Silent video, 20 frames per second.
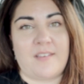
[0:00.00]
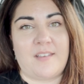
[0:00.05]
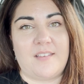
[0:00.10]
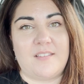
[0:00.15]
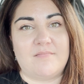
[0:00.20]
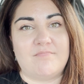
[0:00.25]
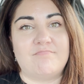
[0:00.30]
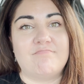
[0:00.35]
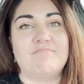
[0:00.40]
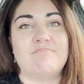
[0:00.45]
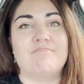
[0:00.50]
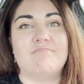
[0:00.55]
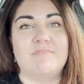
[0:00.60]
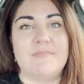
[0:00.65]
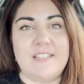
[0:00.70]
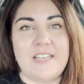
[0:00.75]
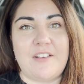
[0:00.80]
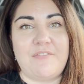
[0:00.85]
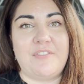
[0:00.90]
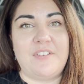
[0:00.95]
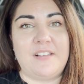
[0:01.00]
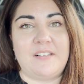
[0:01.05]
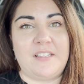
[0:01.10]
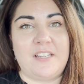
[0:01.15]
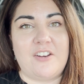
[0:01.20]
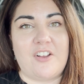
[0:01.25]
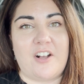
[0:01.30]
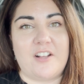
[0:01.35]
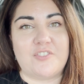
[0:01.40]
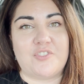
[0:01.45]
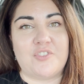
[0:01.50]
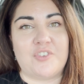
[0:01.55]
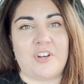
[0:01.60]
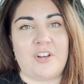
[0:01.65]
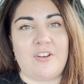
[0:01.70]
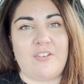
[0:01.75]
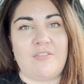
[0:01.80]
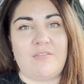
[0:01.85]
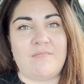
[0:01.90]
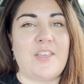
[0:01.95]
it. Definitely not true.